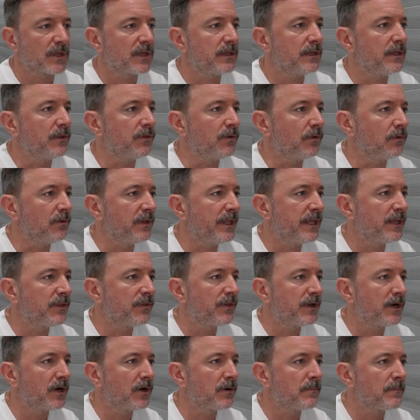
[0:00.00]
in the link
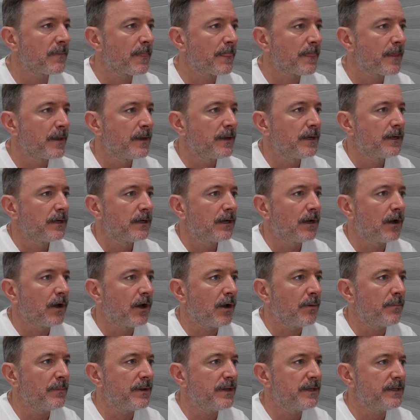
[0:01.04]
there.
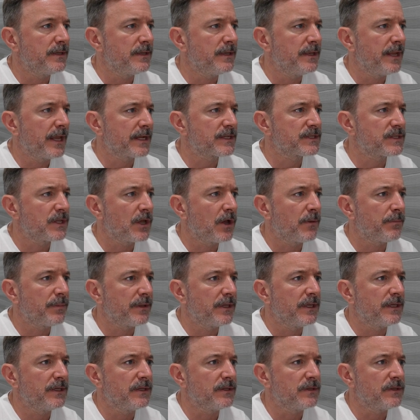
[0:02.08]
Next
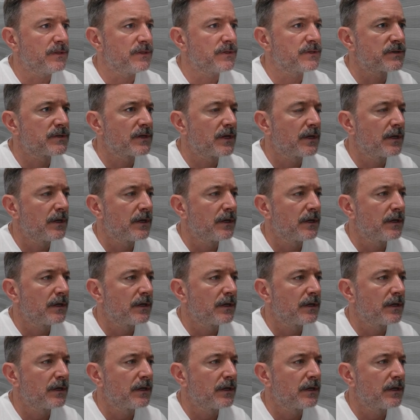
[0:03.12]
up is